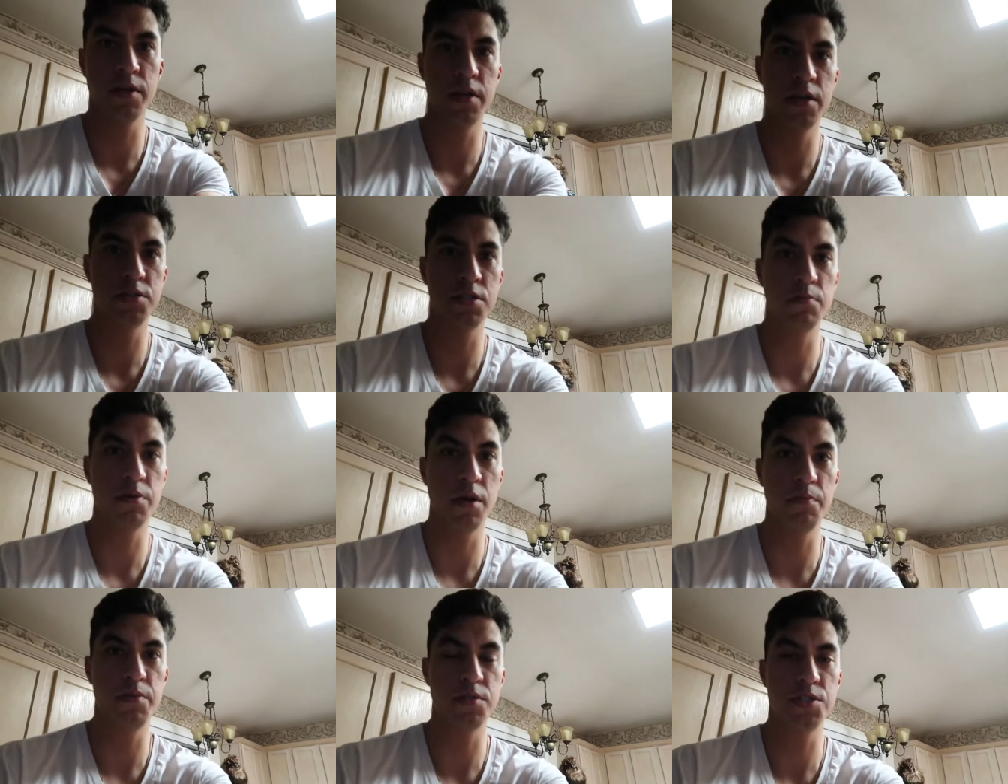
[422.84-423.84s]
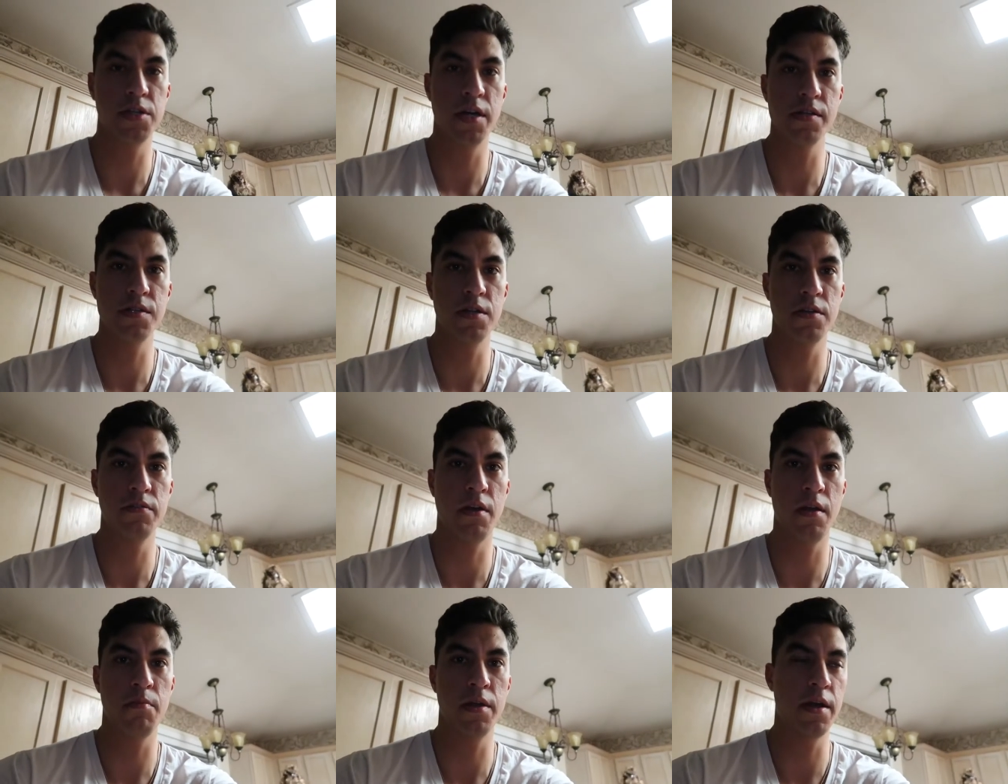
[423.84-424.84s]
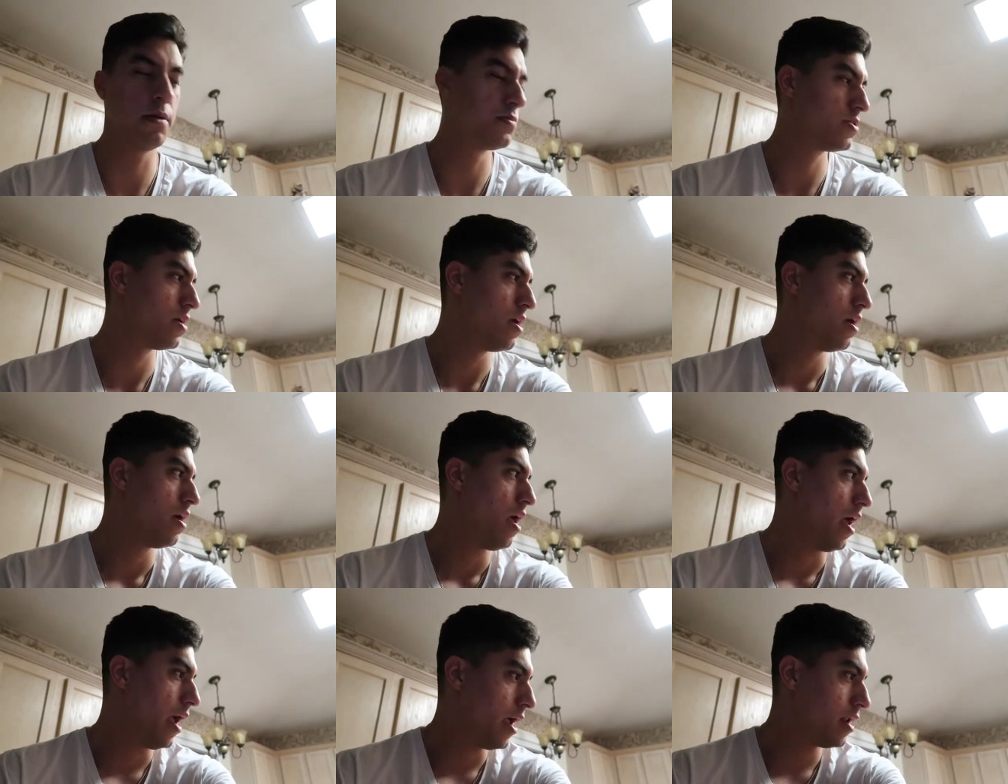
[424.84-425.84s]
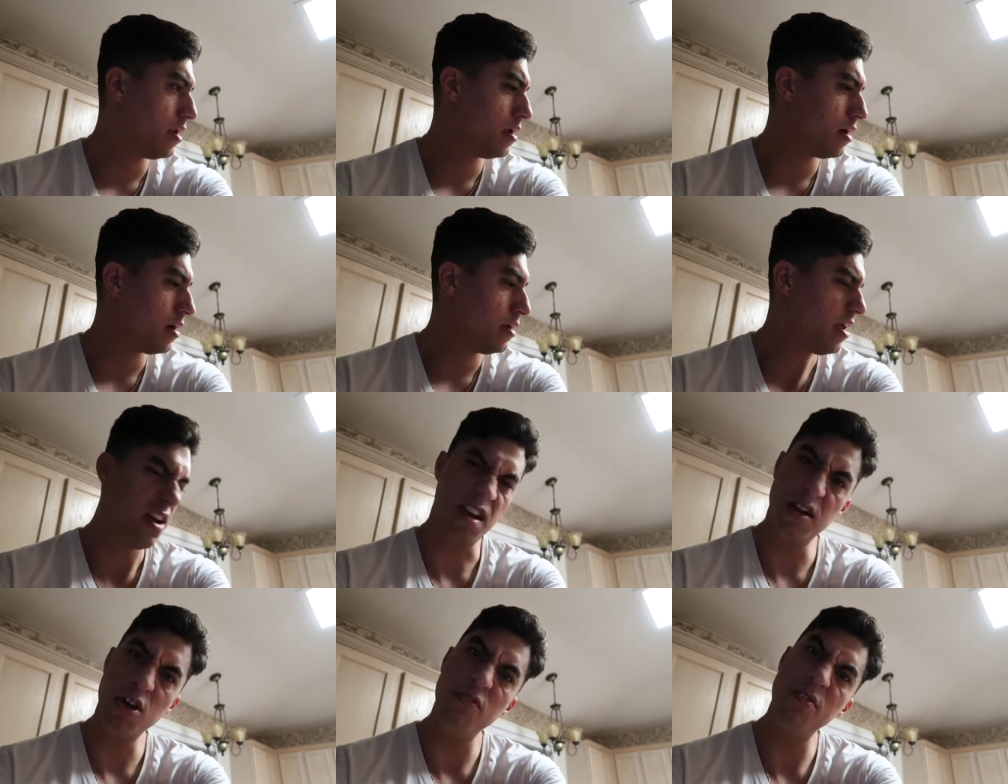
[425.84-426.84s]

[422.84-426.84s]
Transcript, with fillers: the kitchen, probably put you guys in a time lapse, and yeah, go